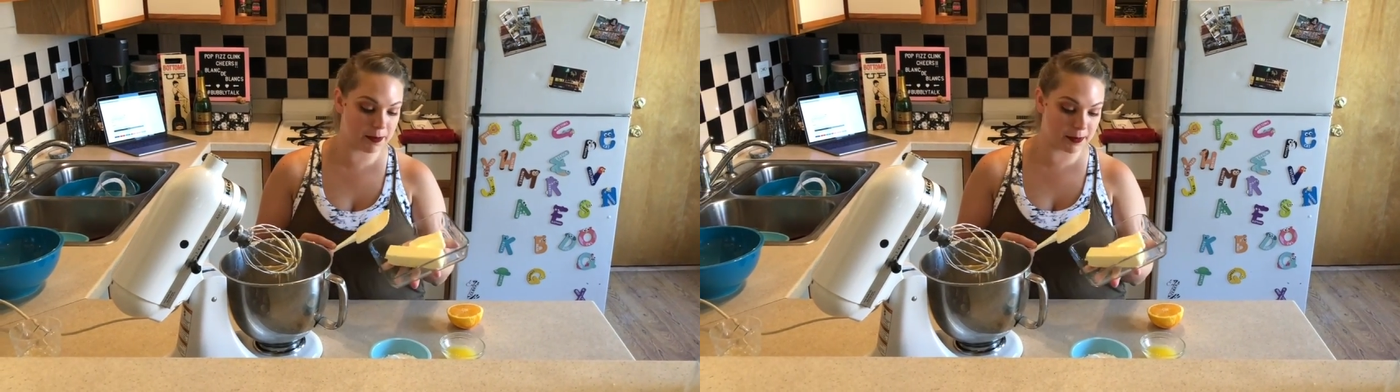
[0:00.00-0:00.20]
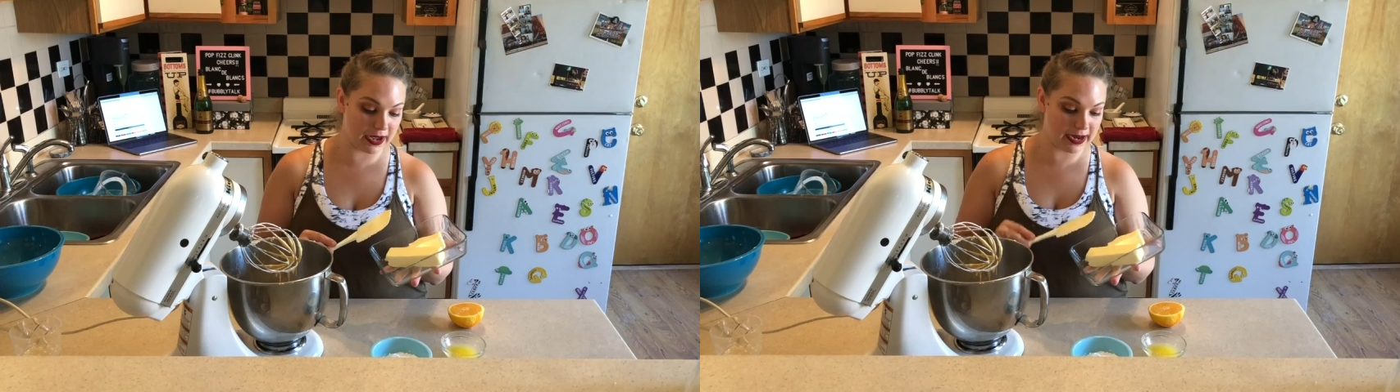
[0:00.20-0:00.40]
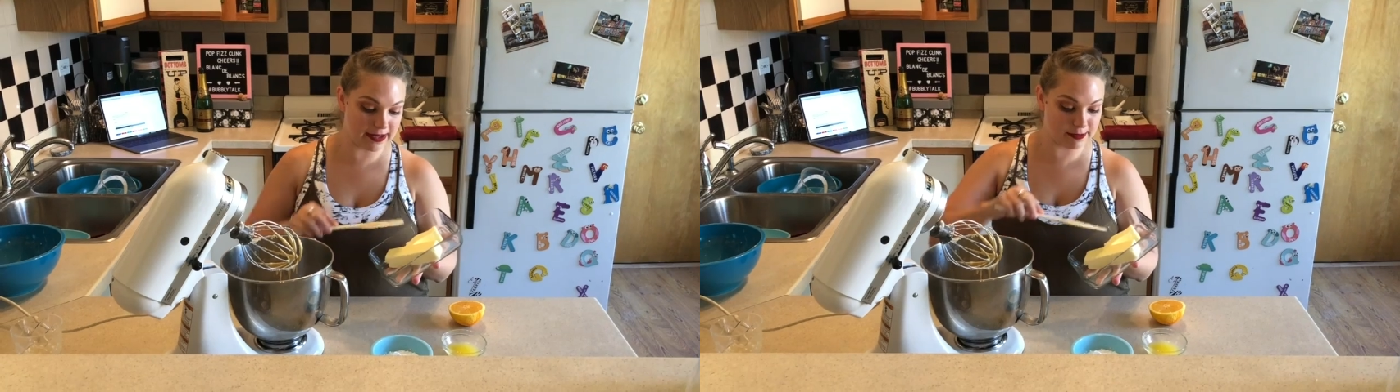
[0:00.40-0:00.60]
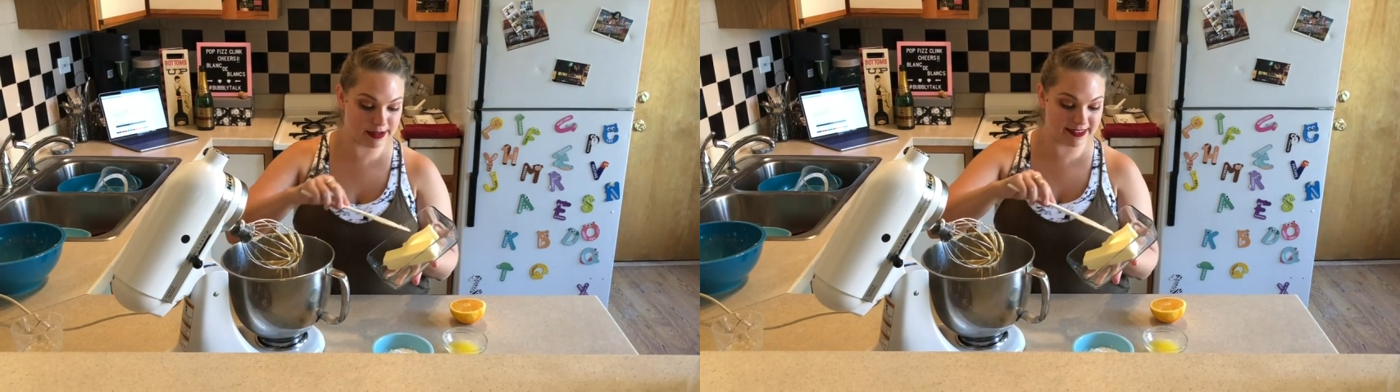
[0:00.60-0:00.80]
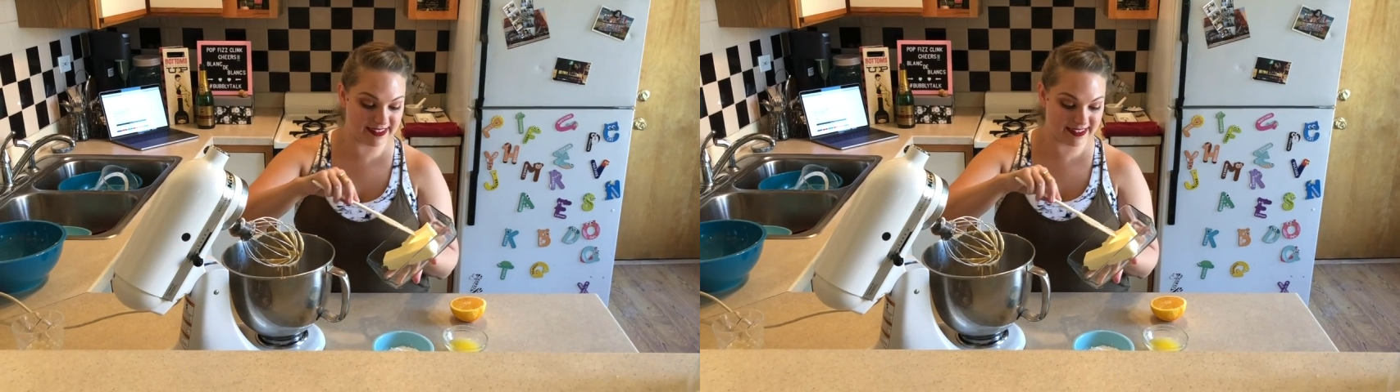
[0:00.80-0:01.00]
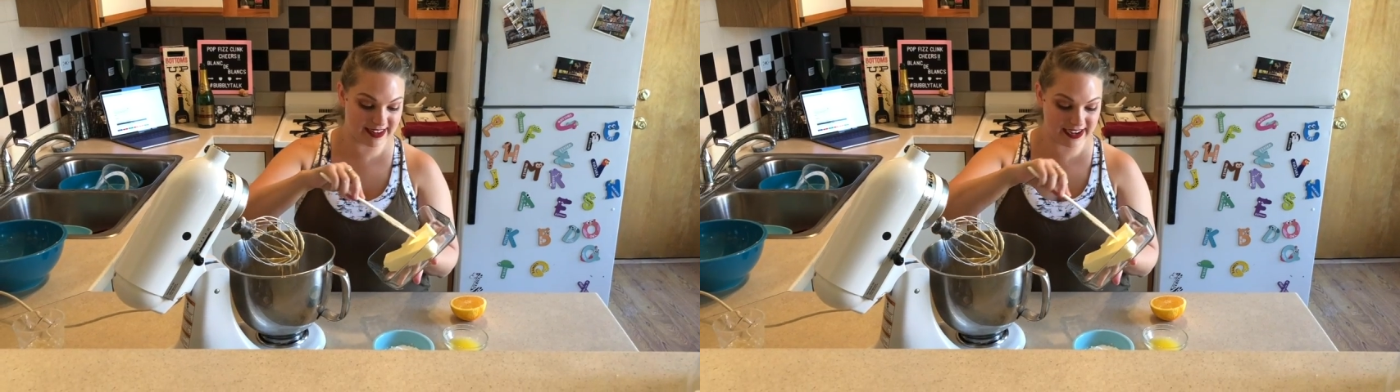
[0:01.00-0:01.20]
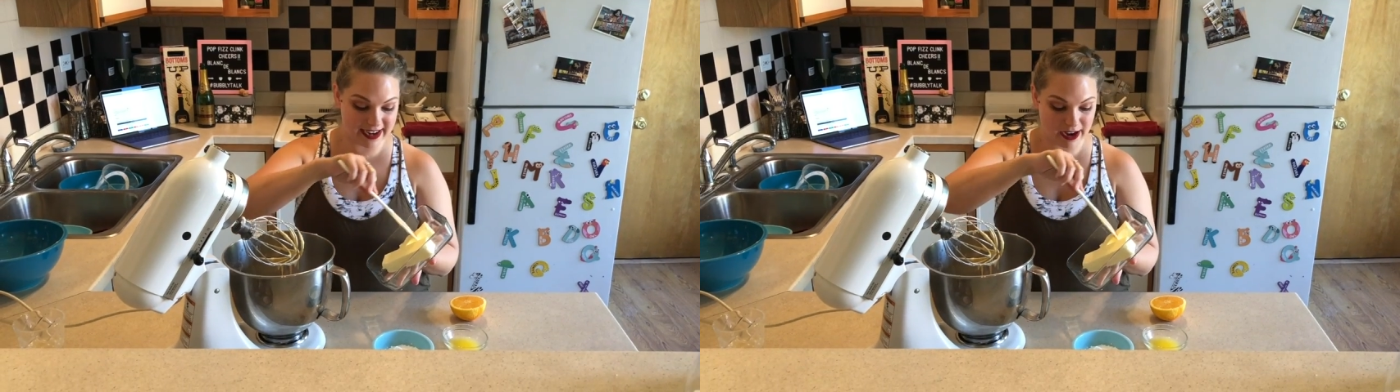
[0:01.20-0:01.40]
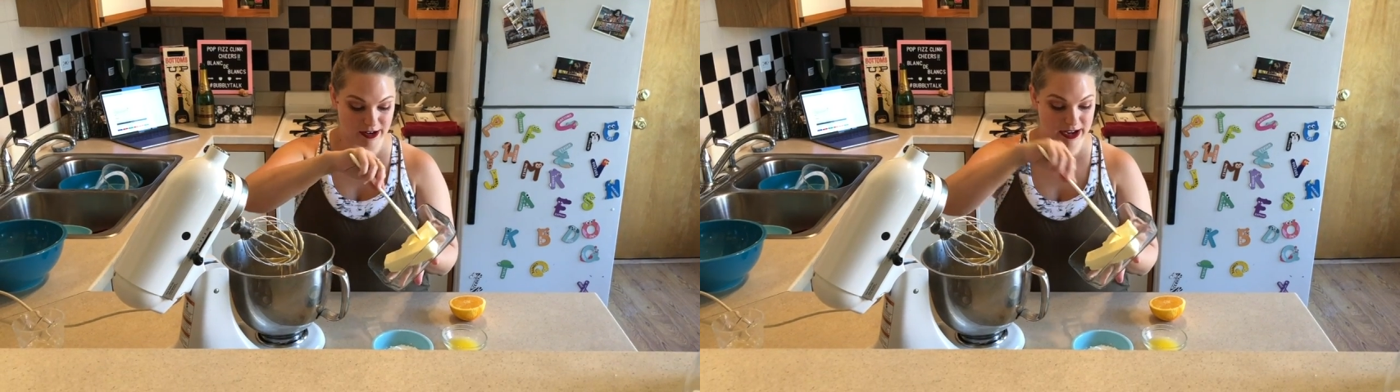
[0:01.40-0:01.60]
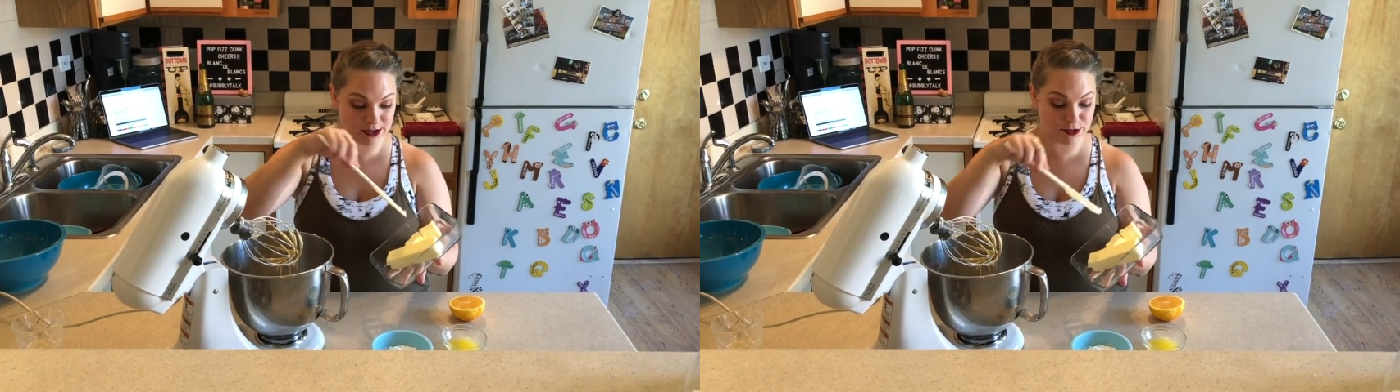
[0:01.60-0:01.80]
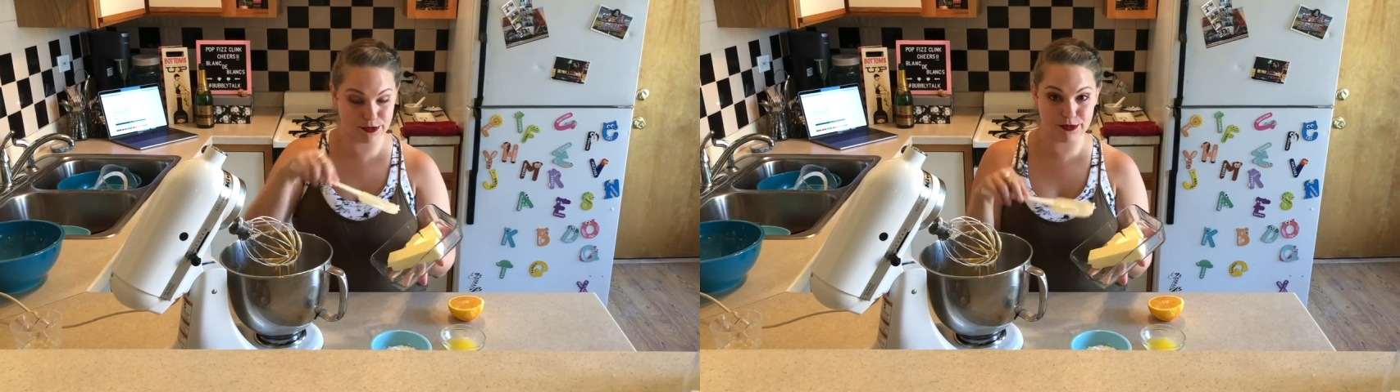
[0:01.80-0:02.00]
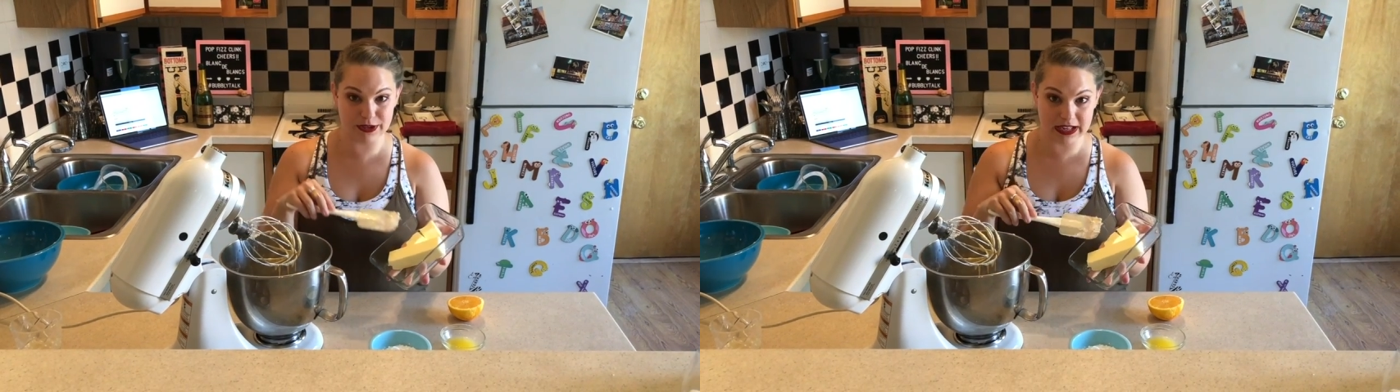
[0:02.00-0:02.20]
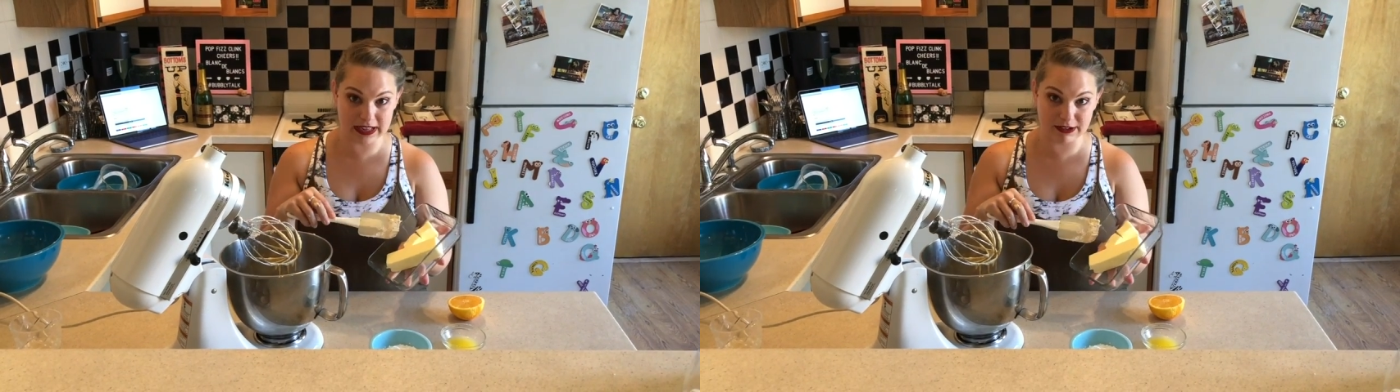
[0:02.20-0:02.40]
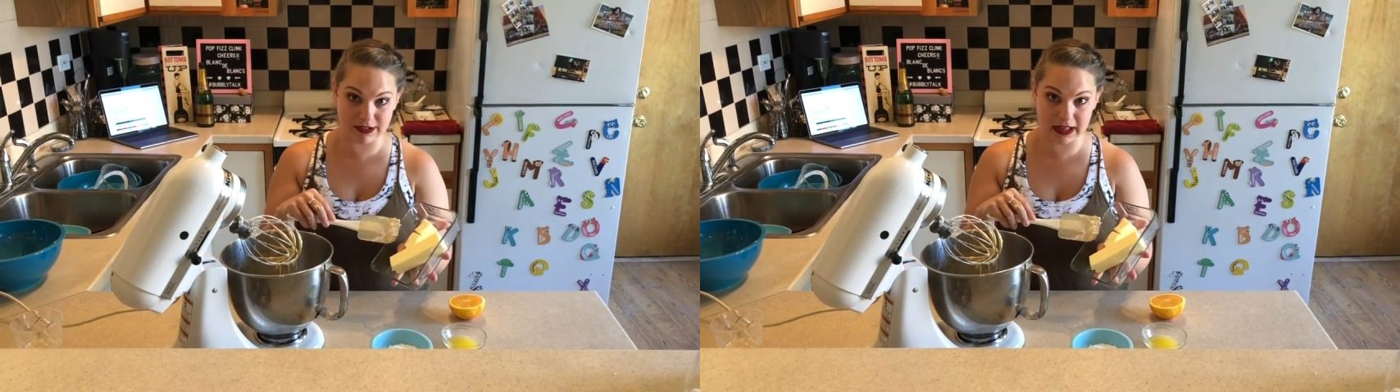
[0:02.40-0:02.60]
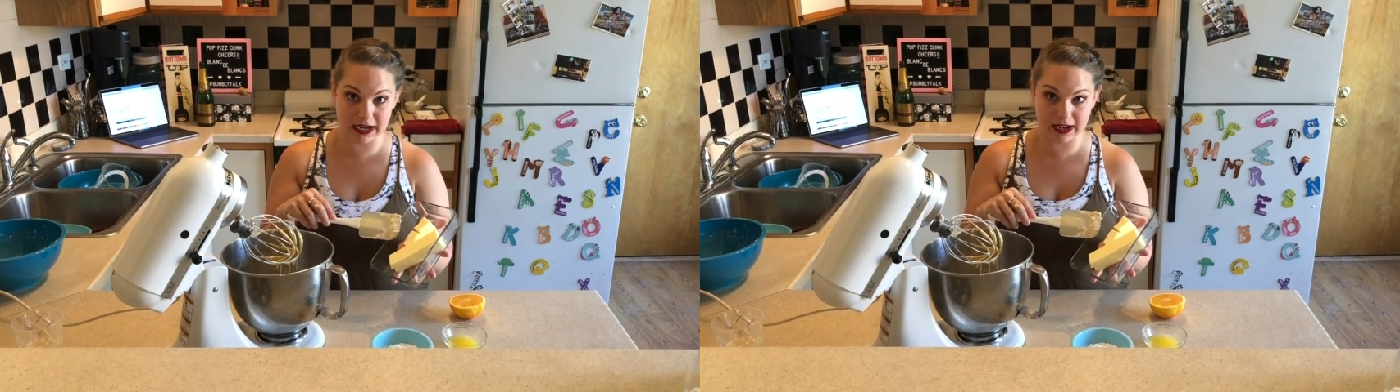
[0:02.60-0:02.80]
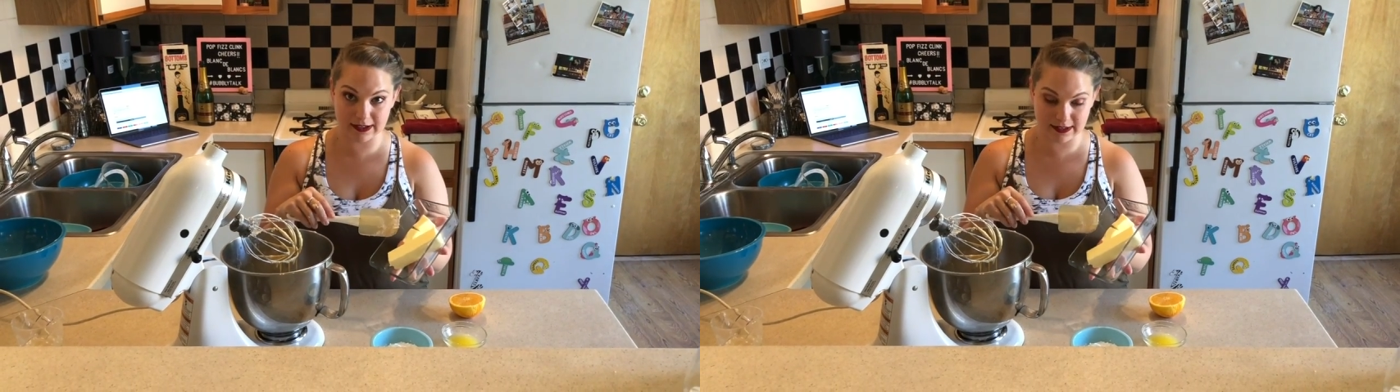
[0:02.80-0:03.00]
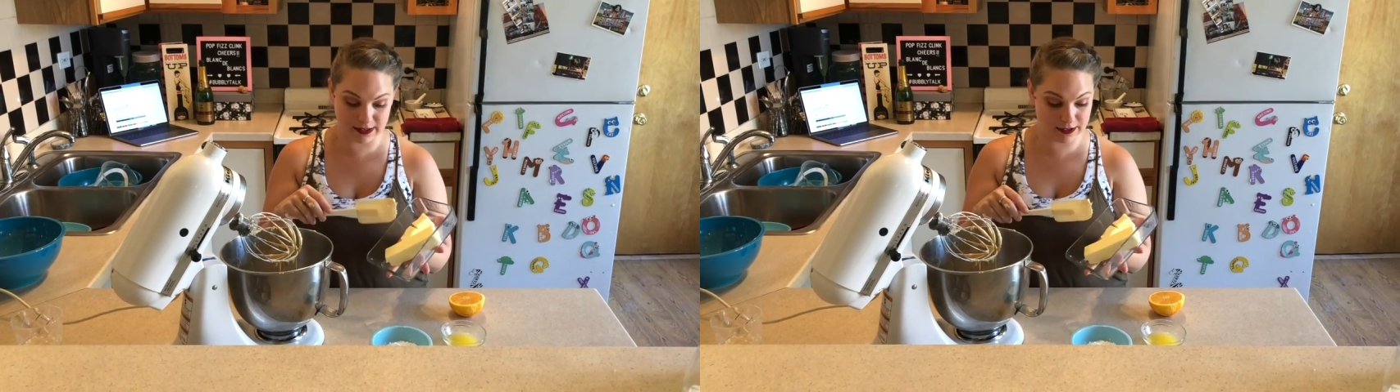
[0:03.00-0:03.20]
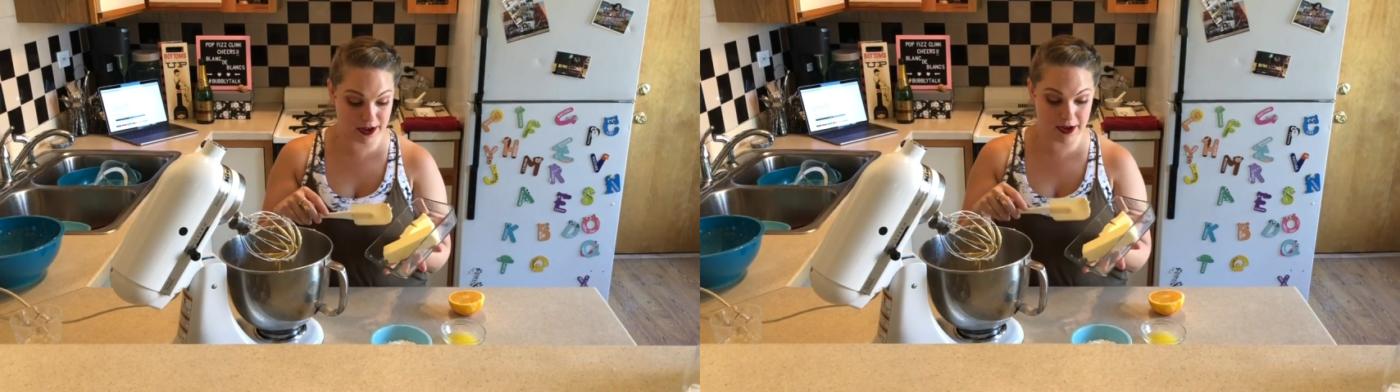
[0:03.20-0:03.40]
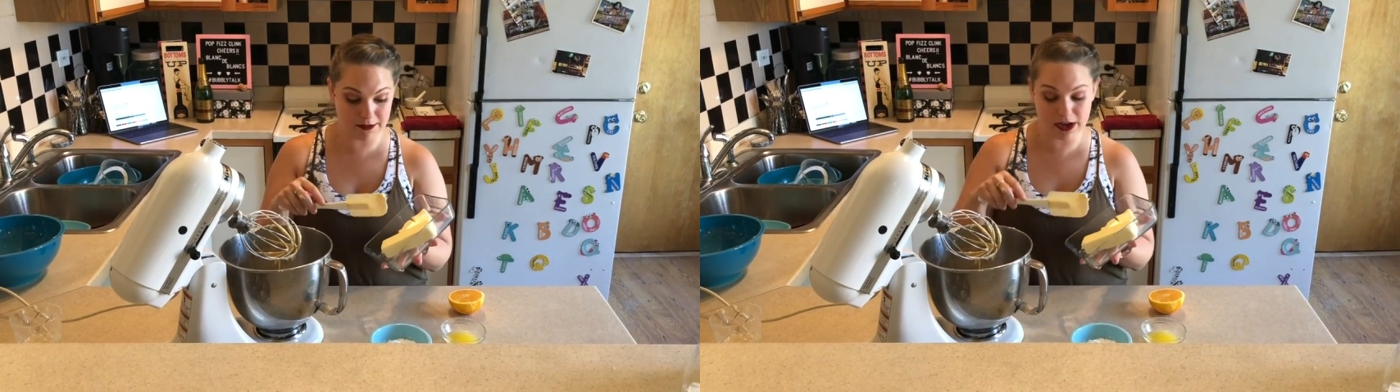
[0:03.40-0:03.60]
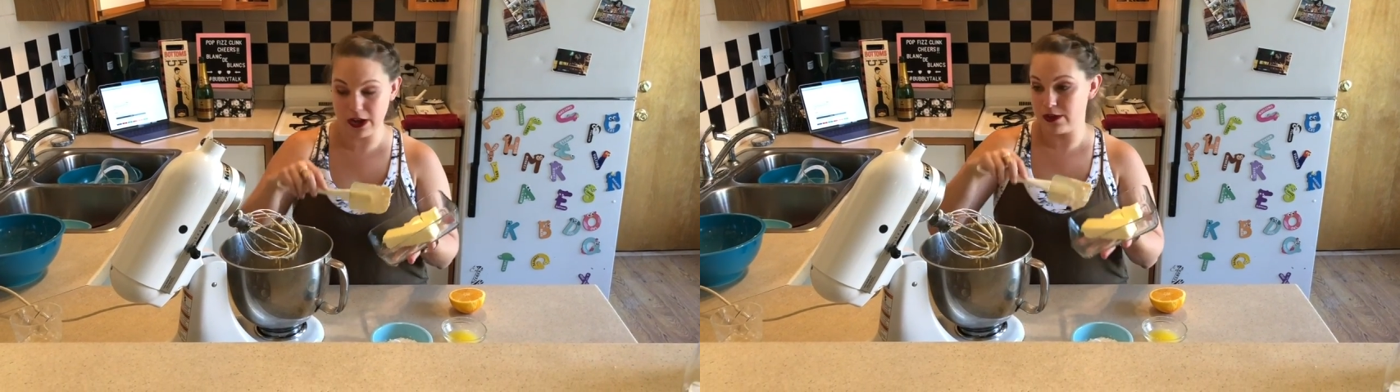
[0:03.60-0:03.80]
but mine has been sitting out and is really, really nice and soft.